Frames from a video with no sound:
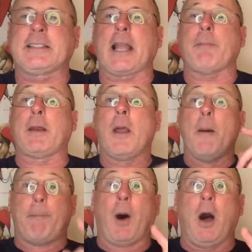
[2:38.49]
statement.
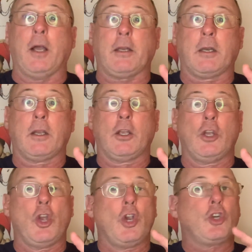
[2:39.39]
But
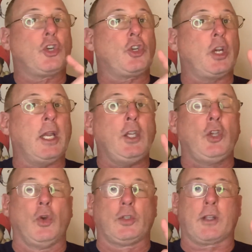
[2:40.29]
she
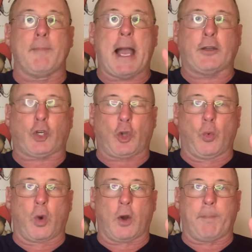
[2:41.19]
used the magical
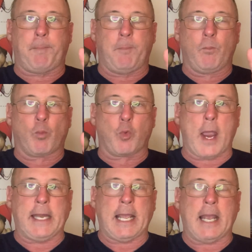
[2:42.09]
word
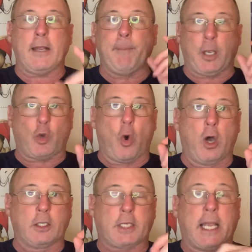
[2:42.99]
radiating
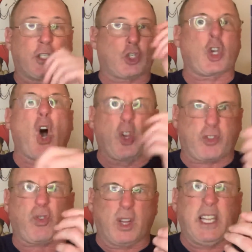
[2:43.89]
because it's
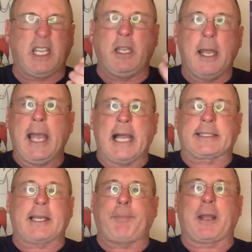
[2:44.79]
culturally
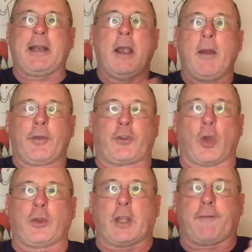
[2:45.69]
accepted
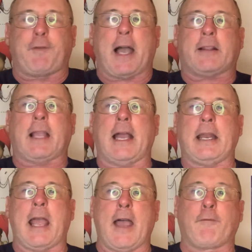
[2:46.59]
due to the fact
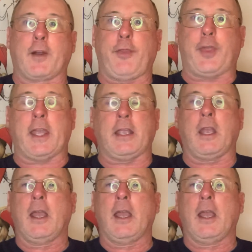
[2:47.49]
that everything